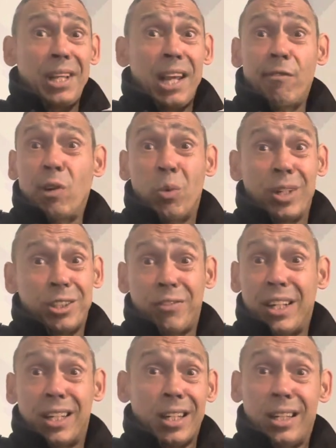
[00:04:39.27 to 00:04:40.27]
everyone's
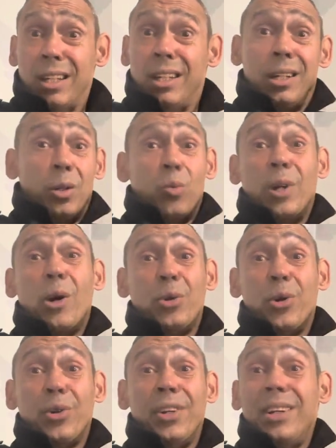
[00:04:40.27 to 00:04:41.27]
thinking, well, hold
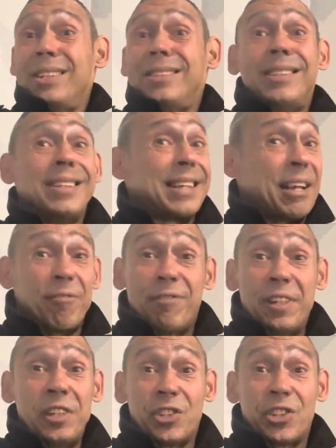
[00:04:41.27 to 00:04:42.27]
on, this ain't
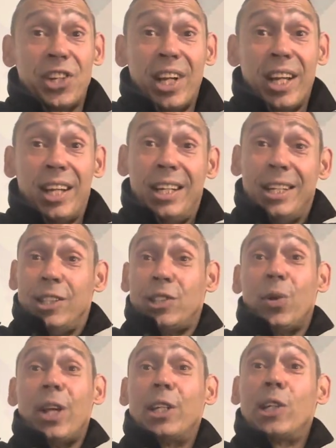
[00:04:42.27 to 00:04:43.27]
finished yet. So
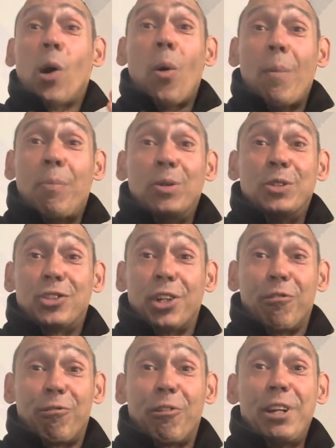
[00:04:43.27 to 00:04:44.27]
they go up onto the
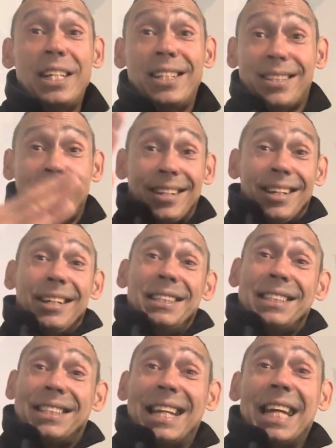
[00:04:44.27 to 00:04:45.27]
freeze.
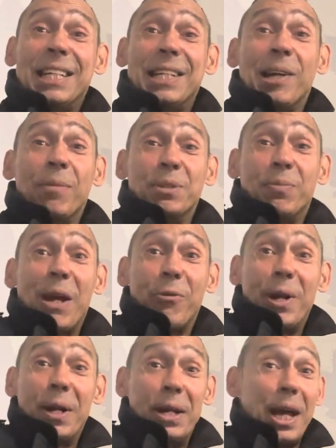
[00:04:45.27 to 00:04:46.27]
Slaney comes back
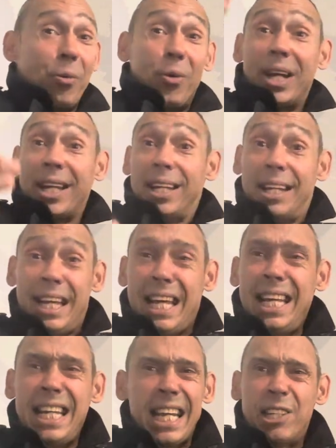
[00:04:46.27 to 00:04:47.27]
round that way.
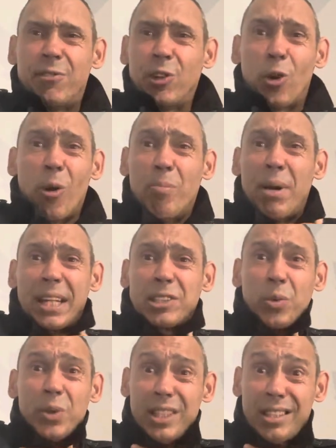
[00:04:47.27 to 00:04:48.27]
He ain't even gone back
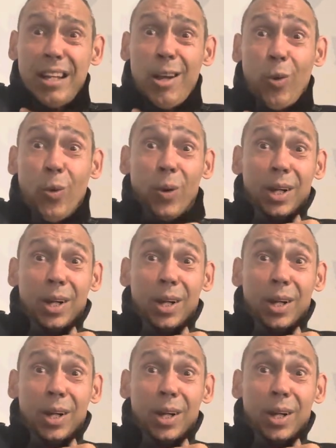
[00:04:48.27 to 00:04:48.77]
to his cell,